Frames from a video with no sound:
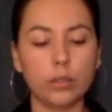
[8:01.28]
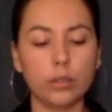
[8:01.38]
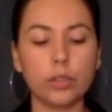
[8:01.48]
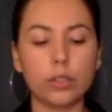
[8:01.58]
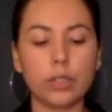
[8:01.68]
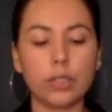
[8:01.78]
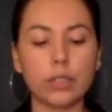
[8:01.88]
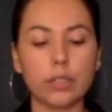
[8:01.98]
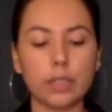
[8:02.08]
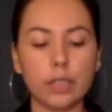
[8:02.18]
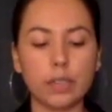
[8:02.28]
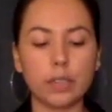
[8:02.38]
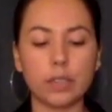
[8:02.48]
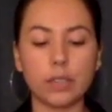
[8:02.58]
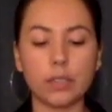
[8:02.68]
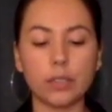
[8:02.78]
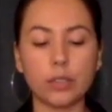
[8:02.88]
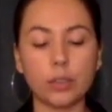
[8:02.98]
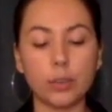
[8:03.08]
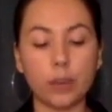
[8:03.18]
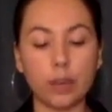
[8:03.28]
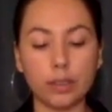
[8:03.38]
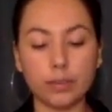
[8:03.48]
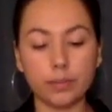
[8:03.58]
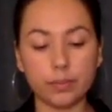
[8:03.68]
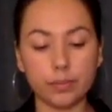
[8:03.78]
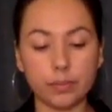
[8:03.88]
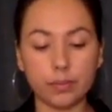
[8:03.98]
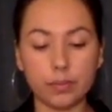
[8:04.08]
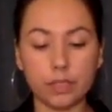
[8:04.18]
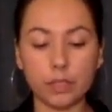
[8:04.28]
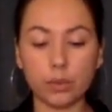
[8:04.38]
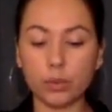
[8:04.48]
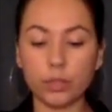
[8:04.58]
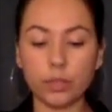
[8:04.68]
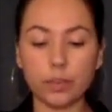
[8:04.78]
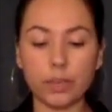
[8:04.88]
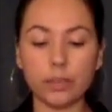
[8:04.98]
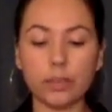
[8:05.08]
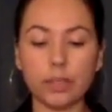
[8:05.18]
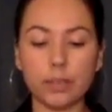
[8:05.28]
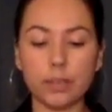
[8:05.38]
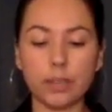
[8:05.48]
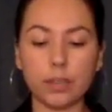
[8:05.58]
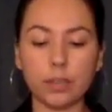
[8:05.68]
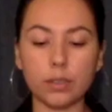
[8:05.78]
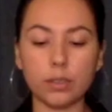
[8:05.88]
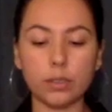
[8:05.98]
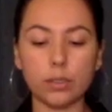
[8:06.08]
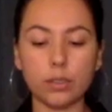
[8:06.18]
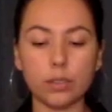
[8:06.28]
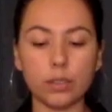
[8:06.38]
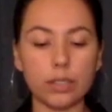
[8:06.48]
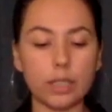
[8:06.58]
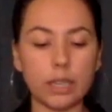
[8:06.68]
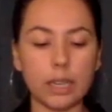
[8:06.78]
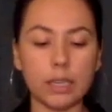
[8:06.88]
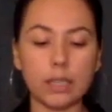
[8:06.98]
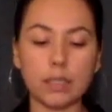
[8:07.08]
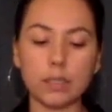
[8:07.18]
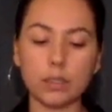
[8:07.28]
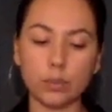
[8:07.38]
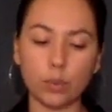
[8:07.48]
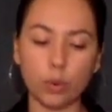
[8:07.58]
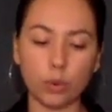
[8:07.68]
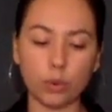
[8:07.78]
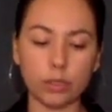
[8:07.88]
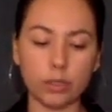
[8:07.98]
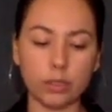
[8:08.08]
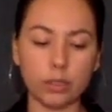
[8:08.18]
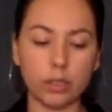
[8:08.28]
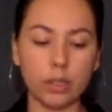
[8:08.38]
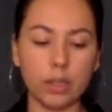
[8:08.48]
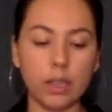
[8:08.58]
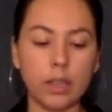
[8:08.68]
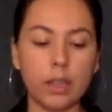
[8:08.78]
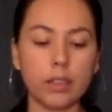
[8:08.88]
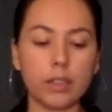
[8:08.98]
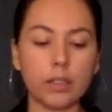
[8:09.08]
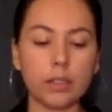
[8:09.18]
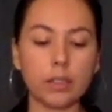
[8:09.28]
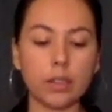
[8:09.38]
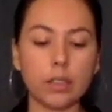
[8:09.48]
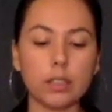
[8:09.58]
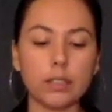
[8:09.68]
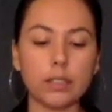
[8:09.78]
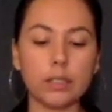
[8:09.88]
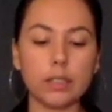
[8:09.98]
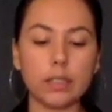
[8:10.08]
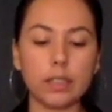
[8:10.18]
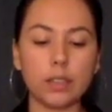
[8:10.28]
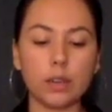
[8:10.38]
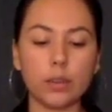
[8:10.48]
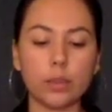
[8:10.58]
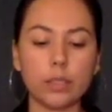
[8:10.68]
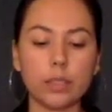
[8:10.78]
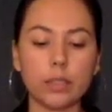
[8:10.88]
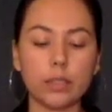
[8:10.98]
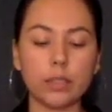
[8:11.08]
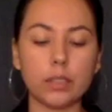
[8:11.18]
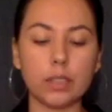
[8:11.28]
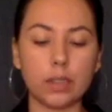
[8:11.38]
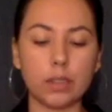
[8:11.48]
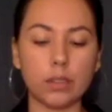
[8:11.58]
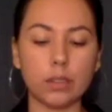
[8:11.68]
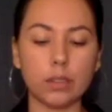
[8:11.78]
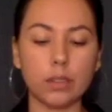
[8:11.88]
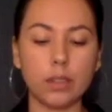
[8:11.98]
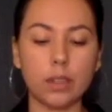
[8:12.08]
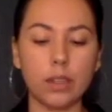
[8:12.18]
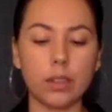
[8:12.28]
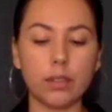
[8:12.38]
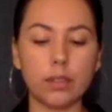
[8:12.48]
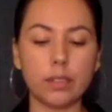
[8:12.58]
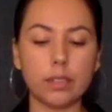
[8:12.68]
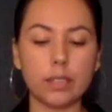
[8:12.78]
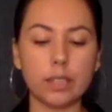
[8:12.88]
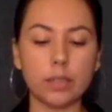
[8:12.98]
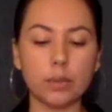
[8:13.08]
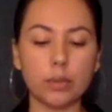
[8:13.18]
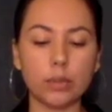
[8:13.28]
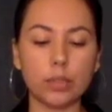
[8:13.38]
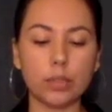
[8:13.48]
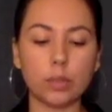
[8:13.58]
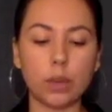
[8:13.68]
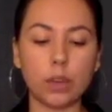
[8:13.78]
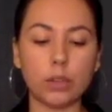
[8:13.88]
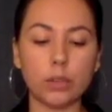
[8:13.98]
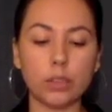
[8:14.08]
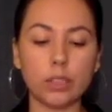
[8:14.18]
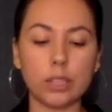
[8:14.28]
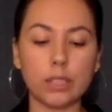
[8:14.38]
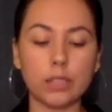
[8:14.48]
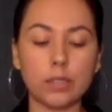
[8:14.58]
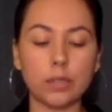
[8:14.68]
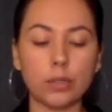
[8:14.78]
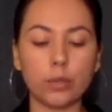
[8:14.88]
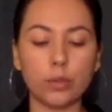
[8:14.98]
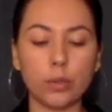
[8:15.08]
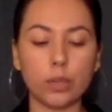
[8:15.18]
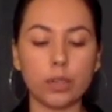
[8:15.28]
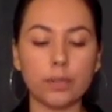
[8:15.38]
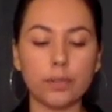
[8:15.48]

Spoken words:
During the day, our cells are too hot. The roof is made of tin metal. During the night, it is too cold. There is a large ventilator on one side of the cell. The ventilator produces water, which leaks onto the floor.